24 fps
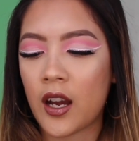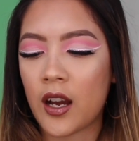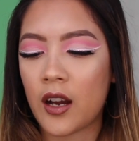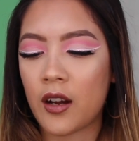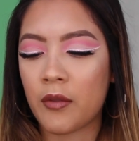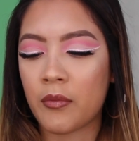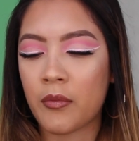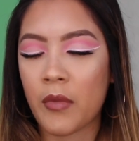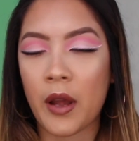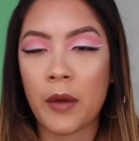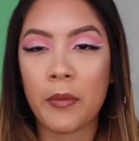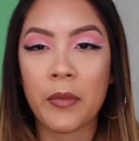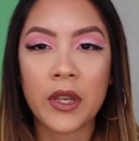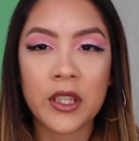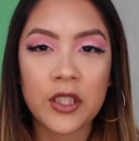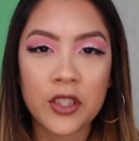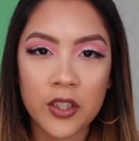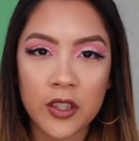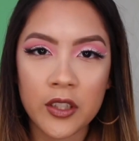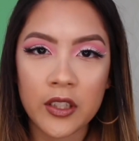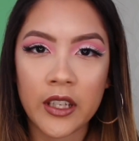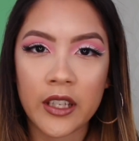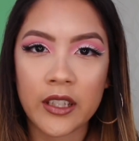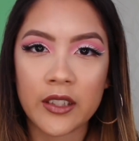I
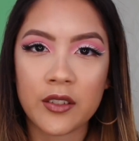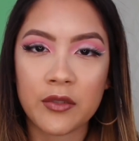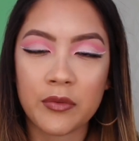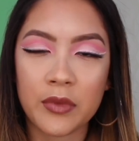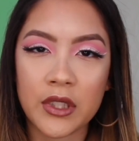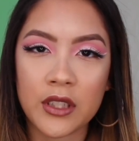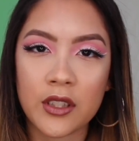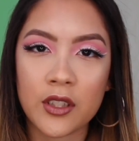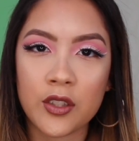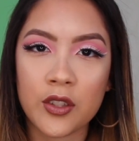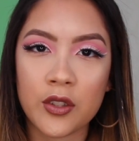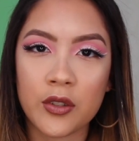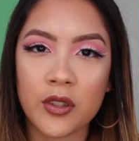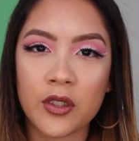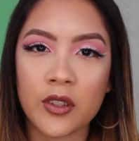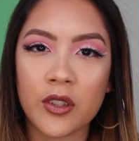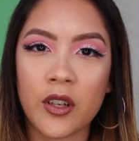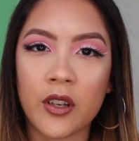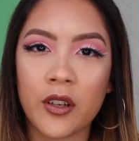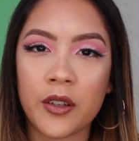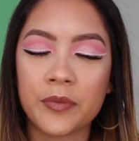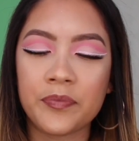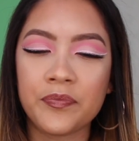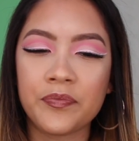mentioned that to my
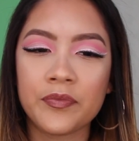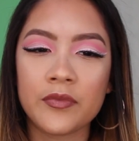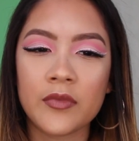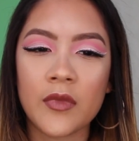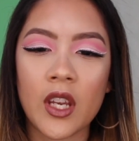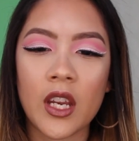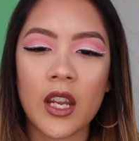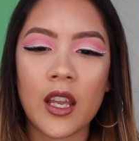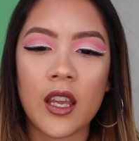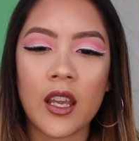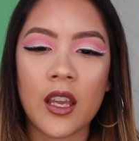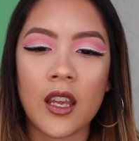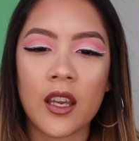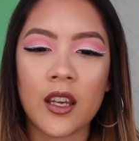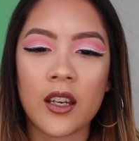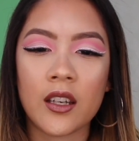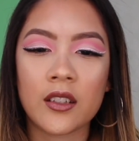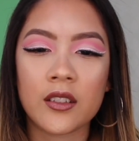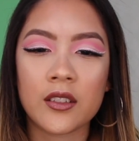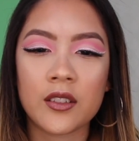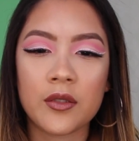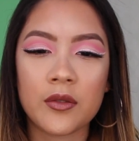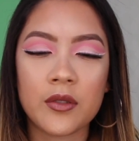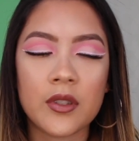sister-in-law,
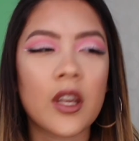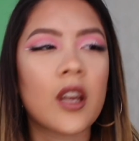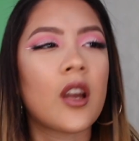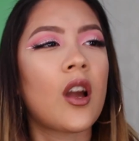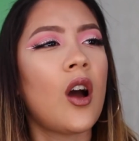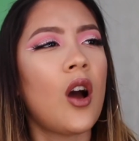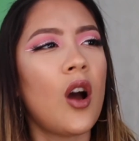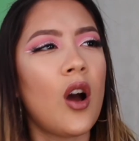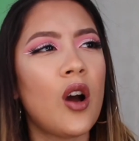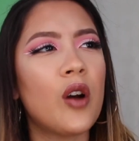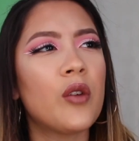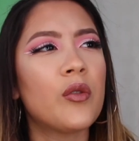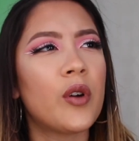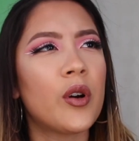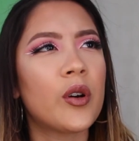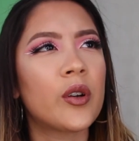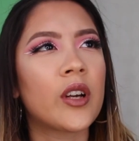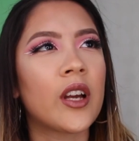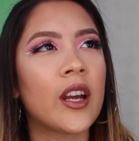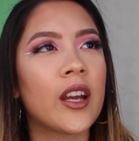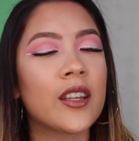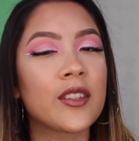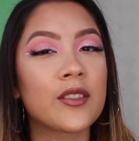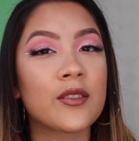and she was like, oh,
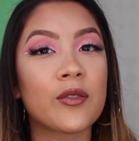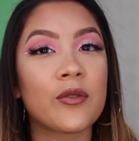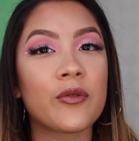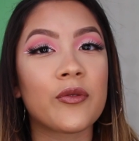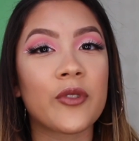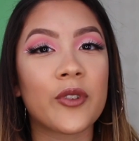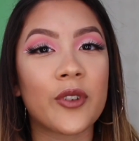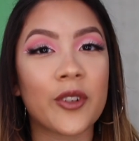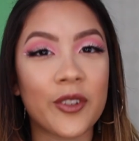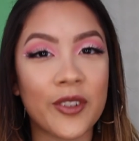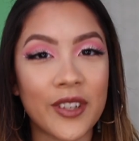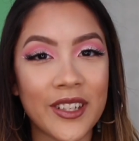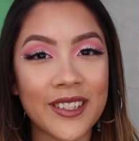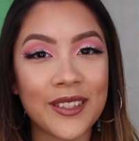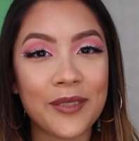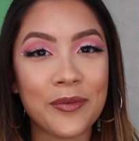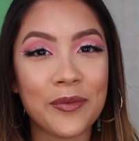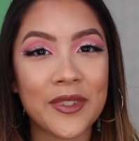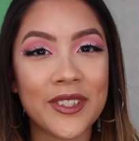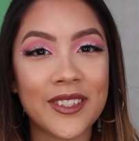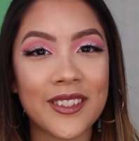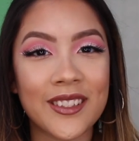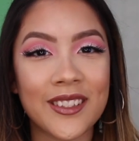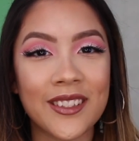okay. So for
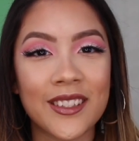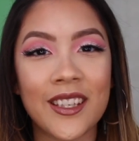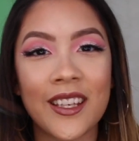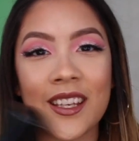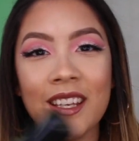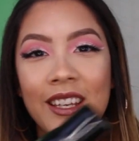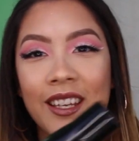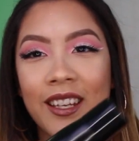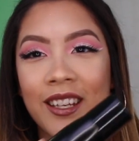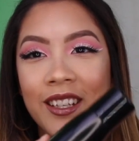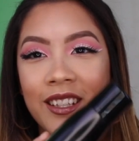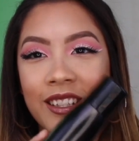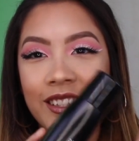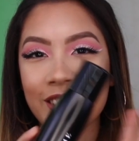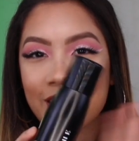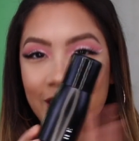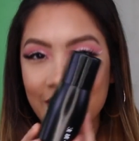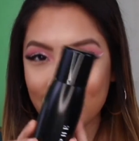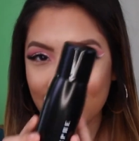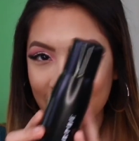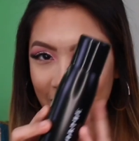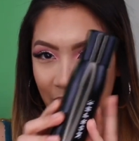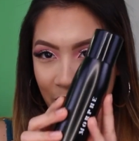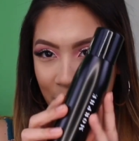Christmas
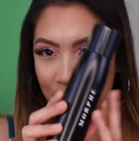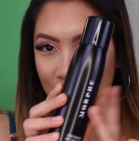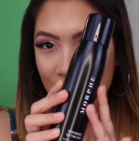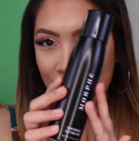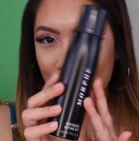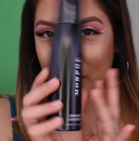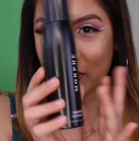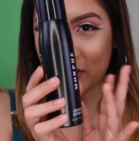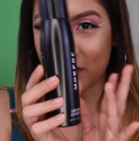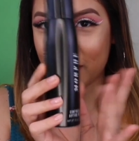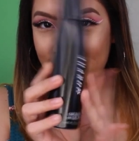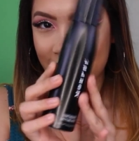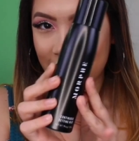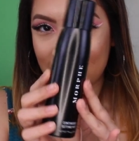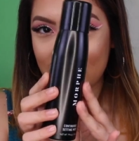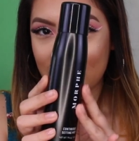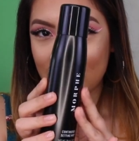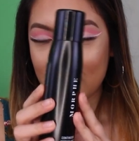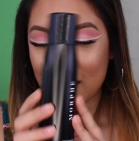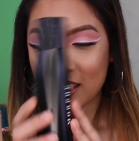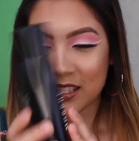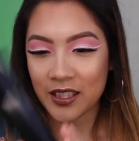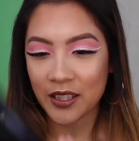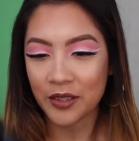she got me one of
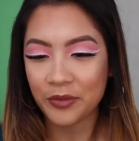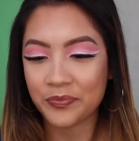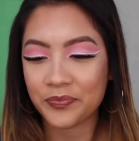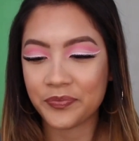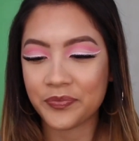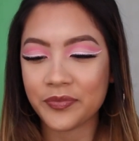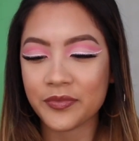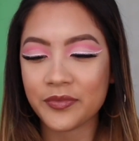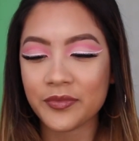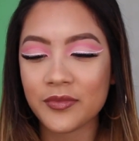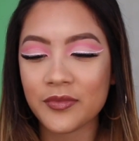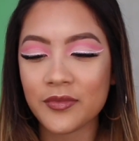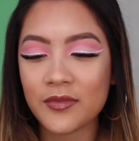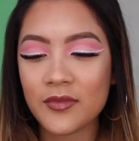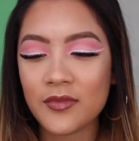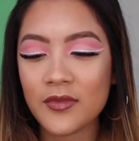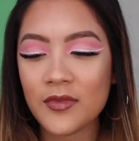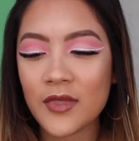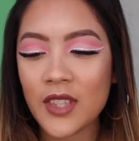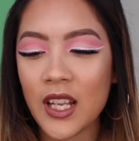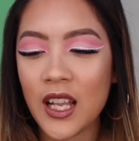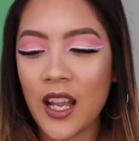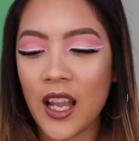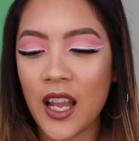these,
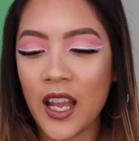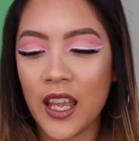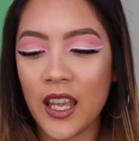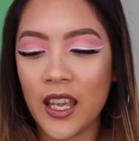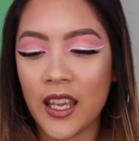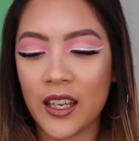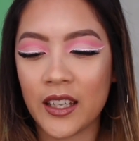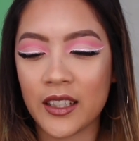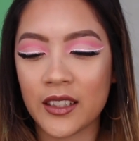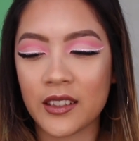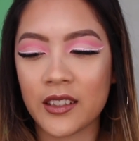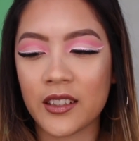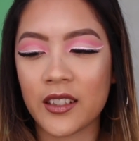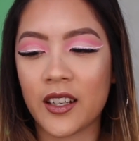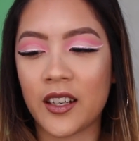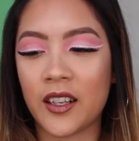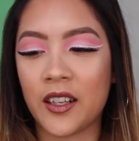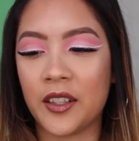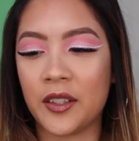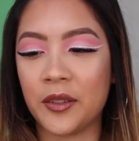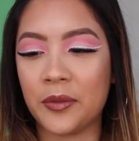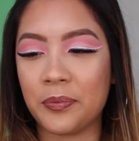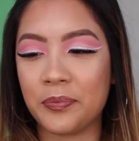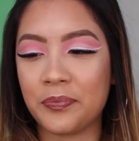and
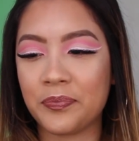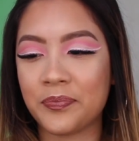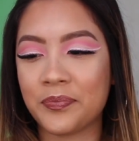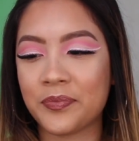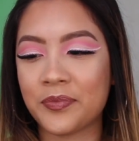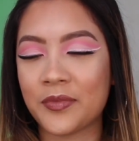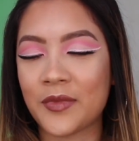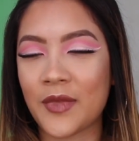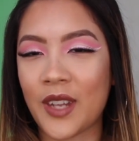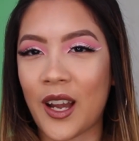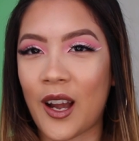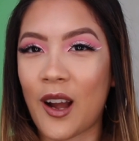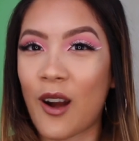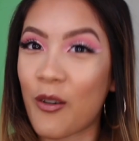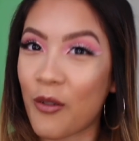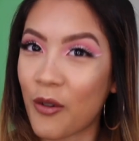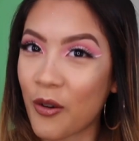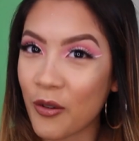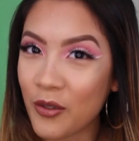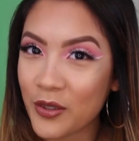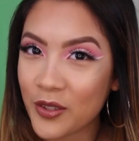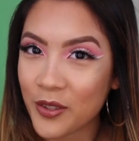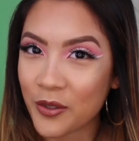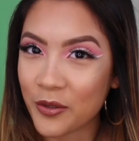I'll
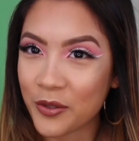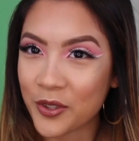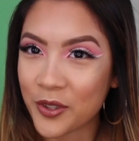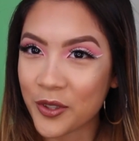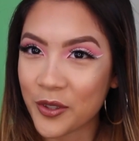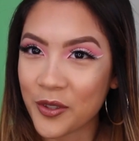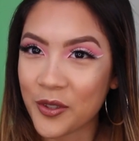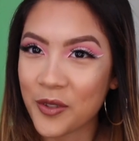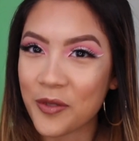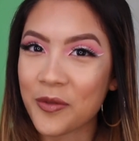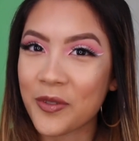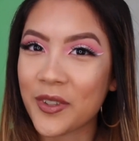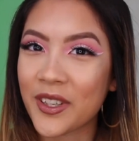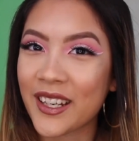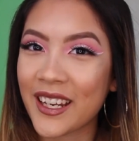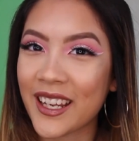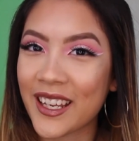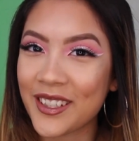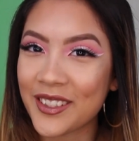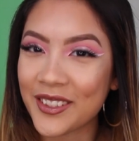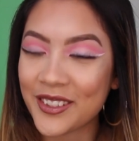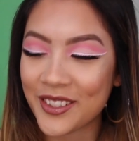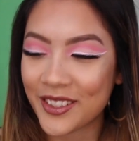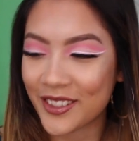also show you what
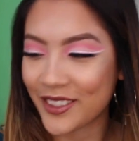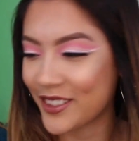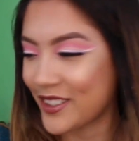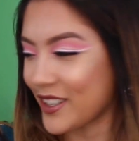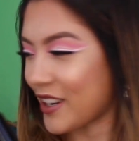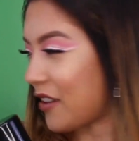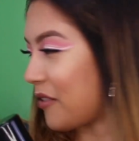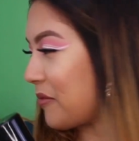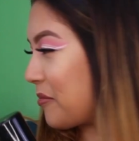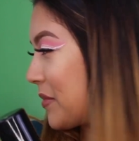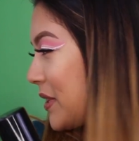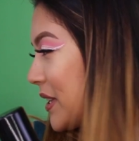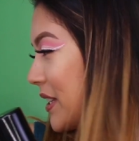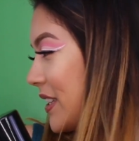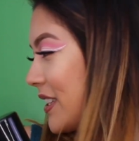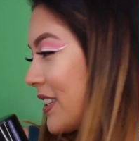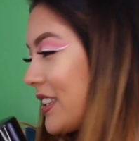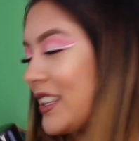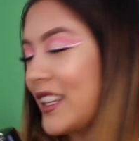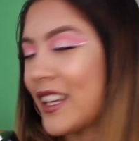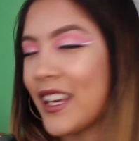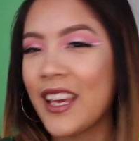else she got me.